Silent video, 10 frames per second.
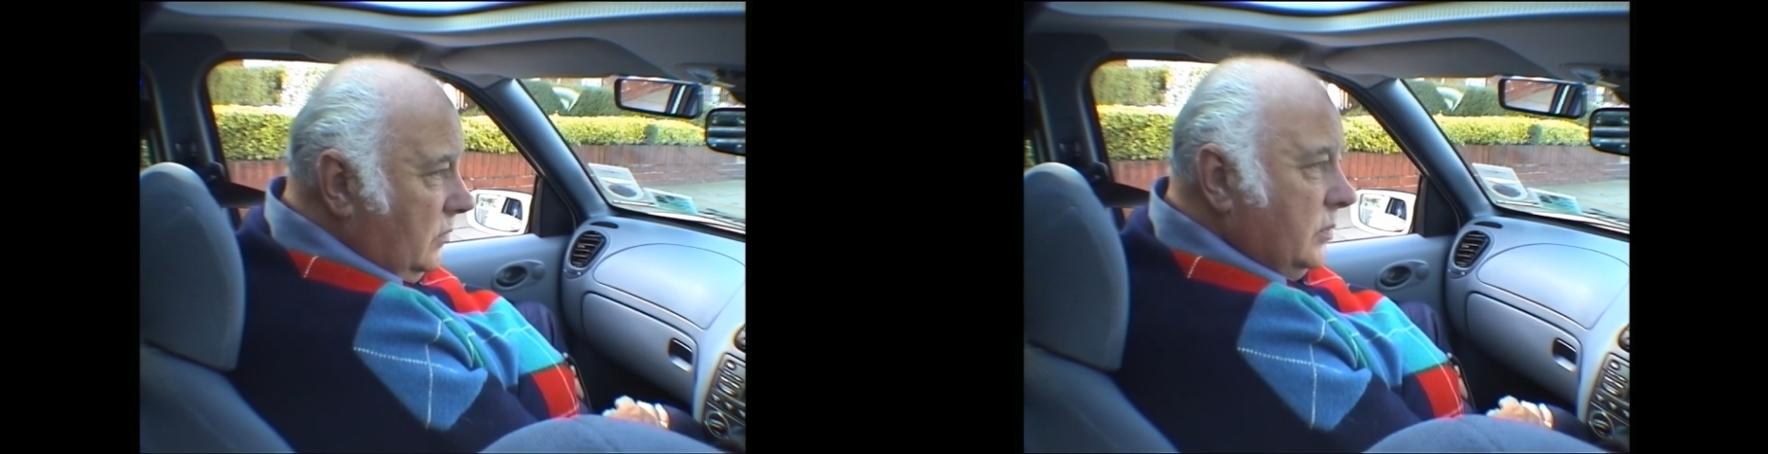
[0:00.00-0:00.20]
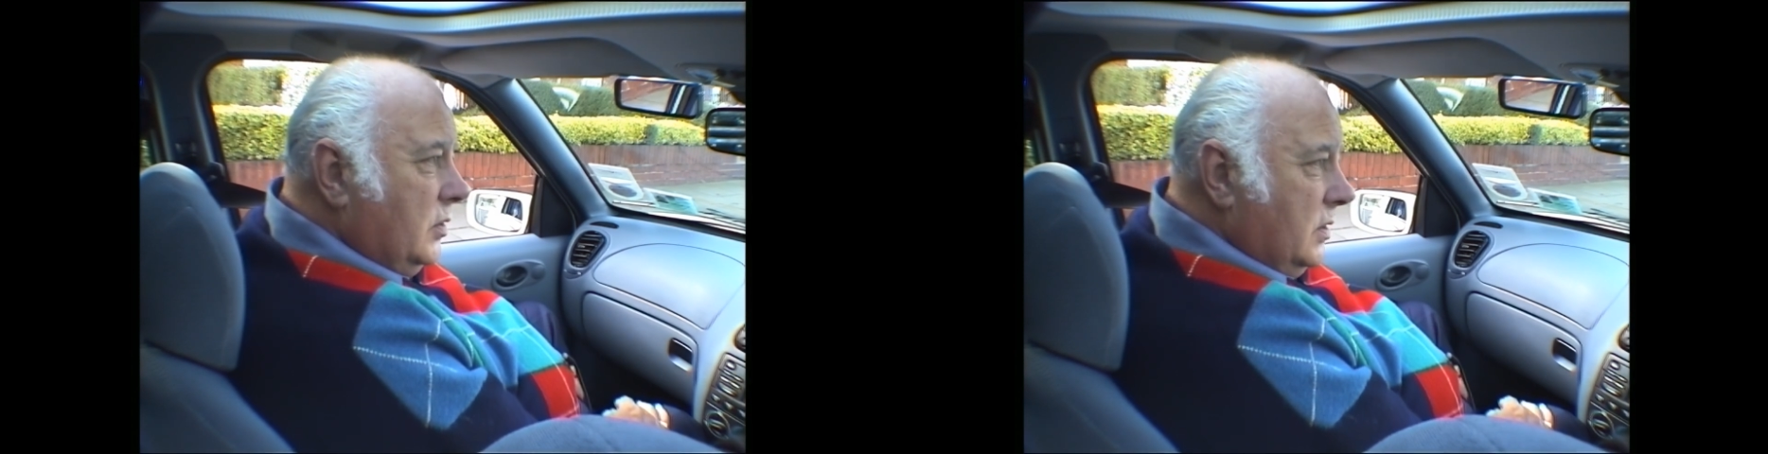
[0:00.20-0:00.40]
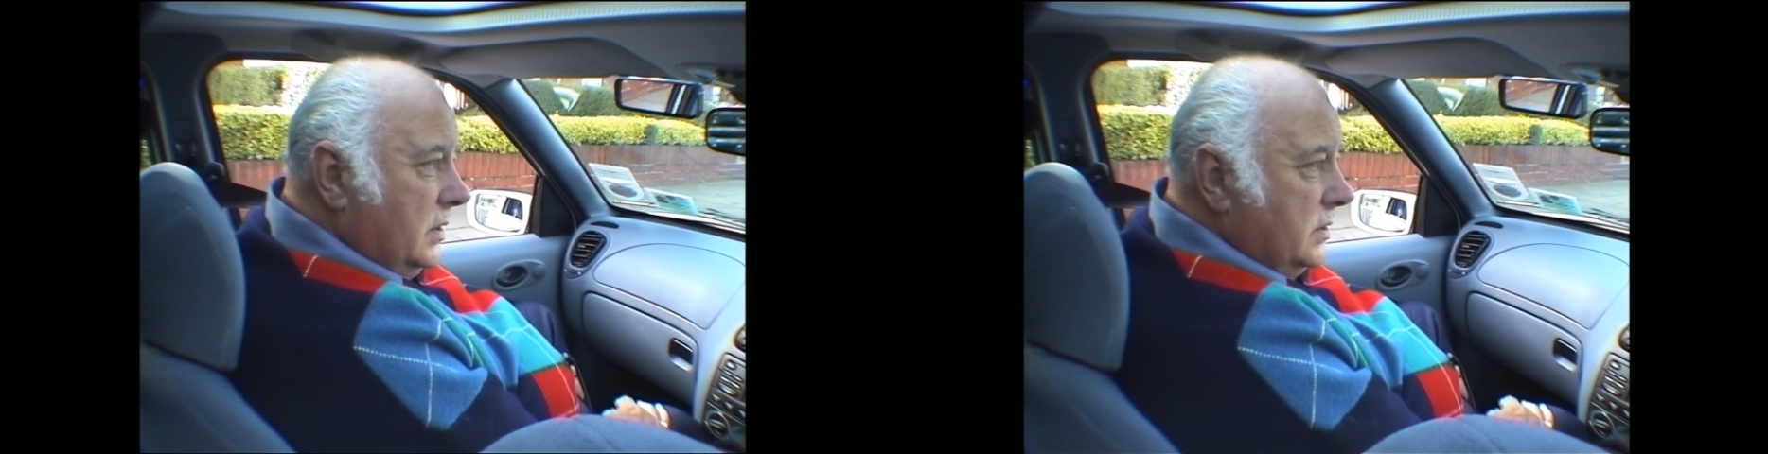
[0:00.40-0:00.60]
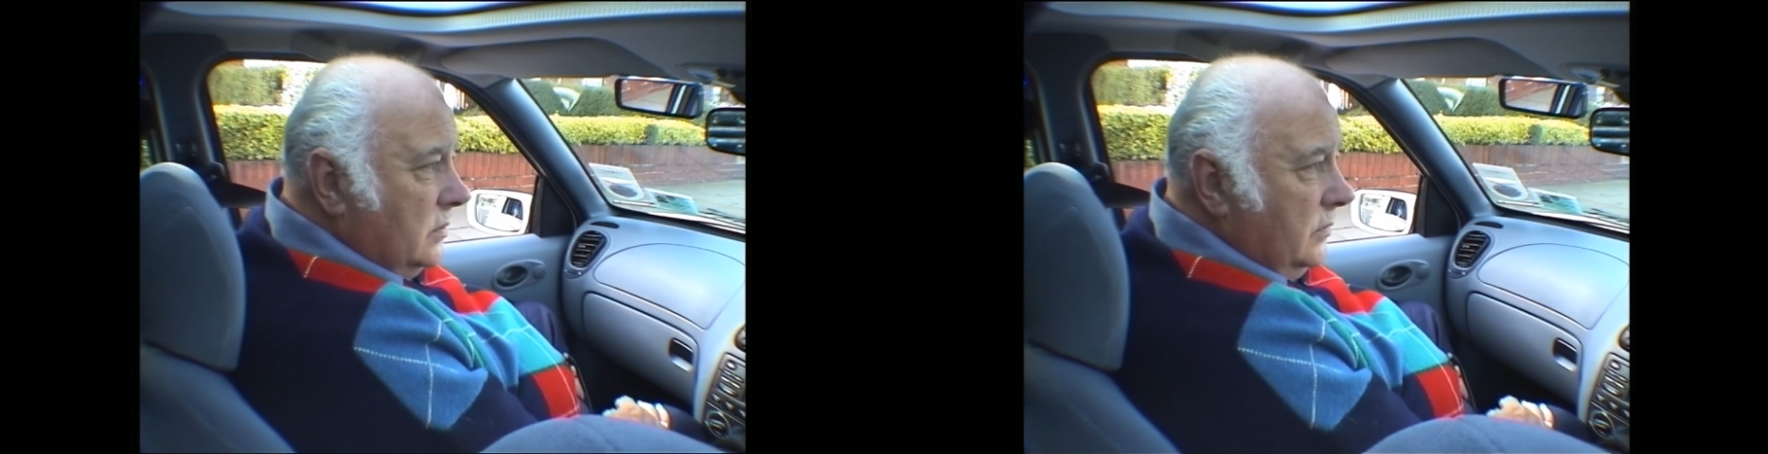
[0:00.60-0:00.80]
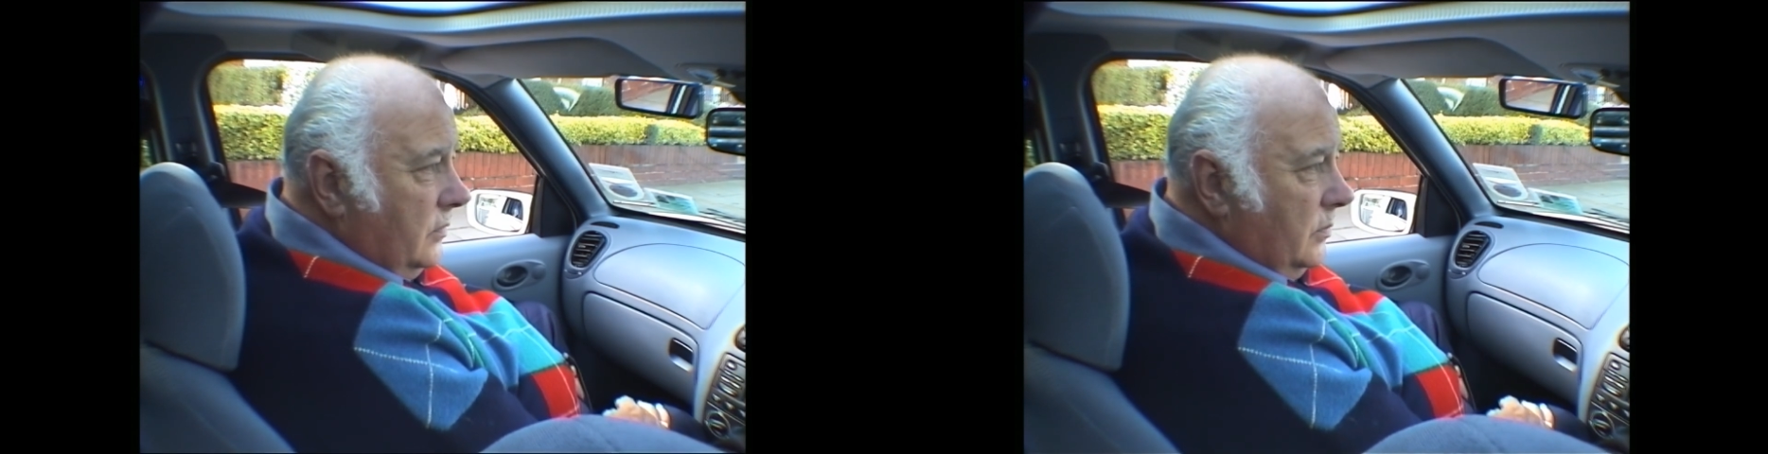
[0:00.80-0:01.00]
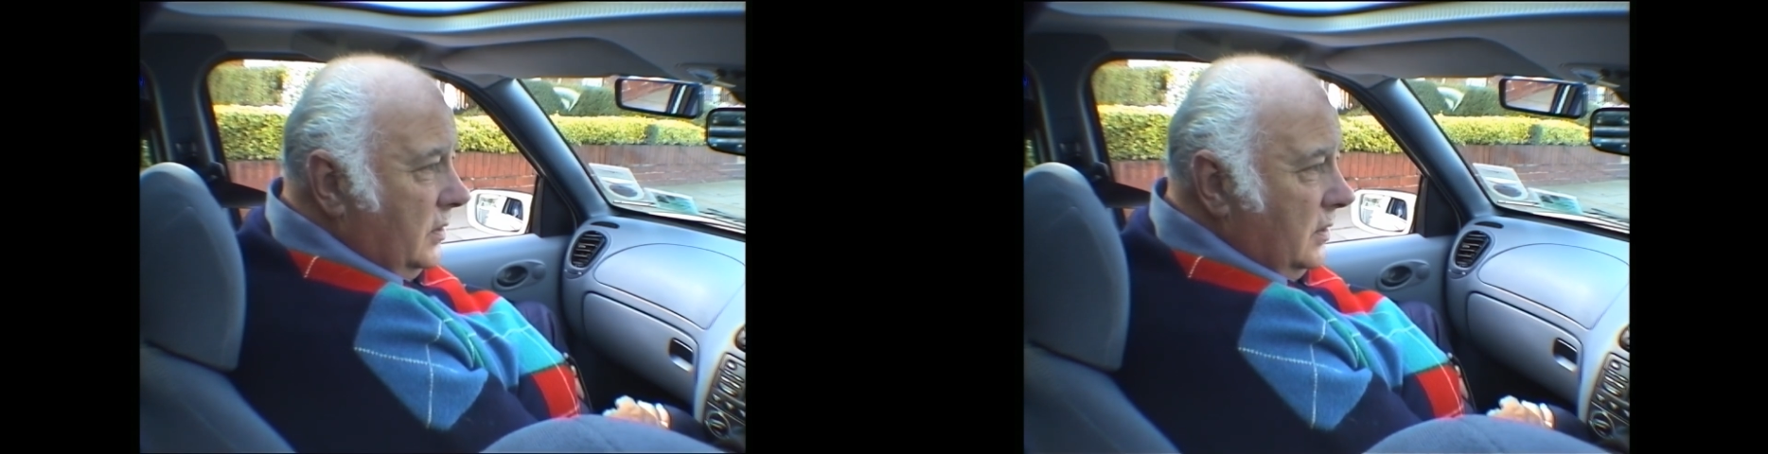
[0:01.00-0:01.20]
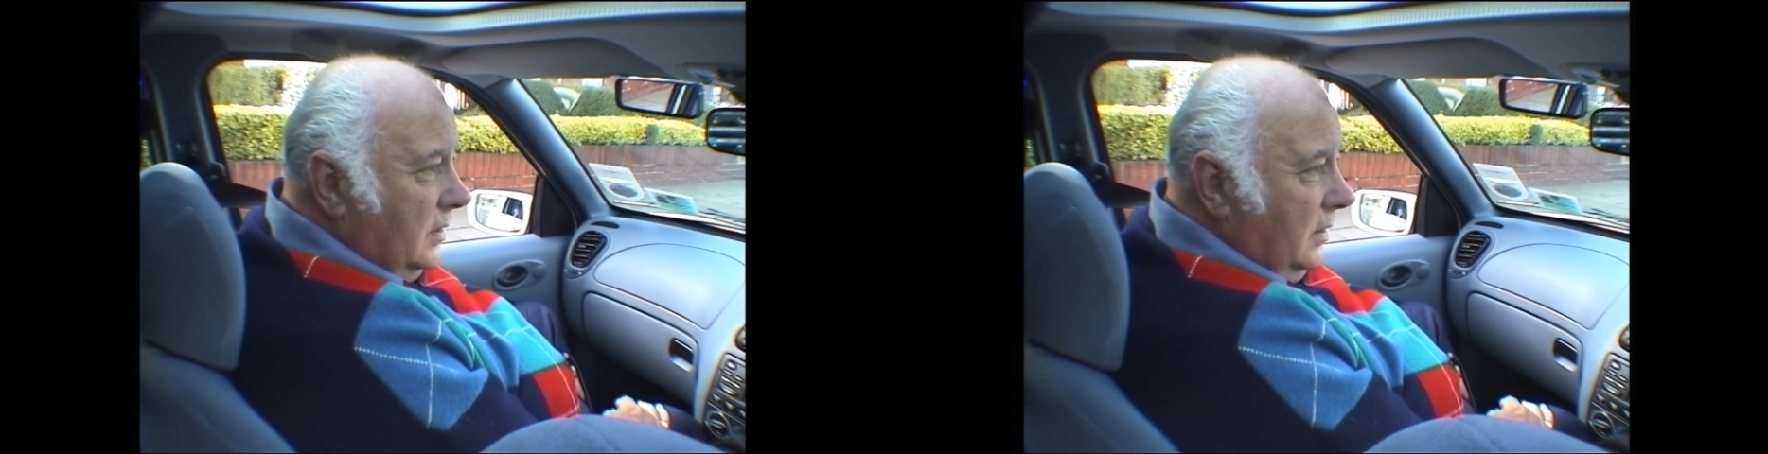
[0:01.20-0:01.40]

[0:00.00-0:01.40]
we progress on from there.